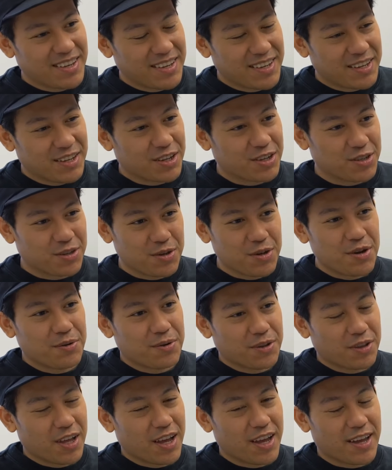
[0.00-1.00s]
because you know
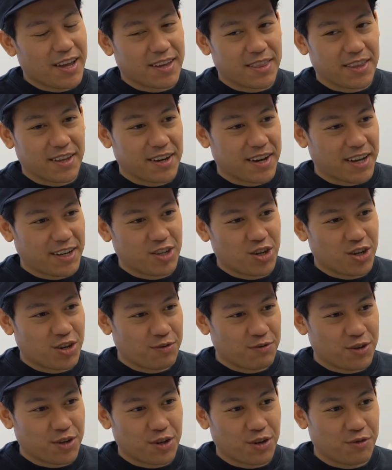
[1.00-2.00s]
what, like, the night
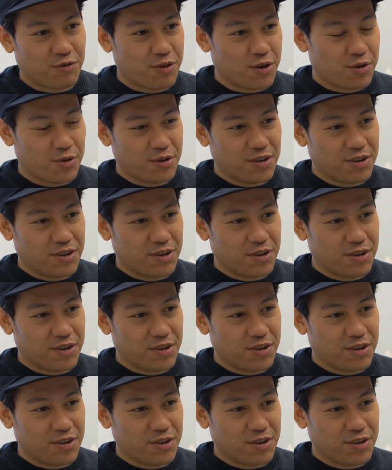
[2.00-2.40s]
shift on your phone?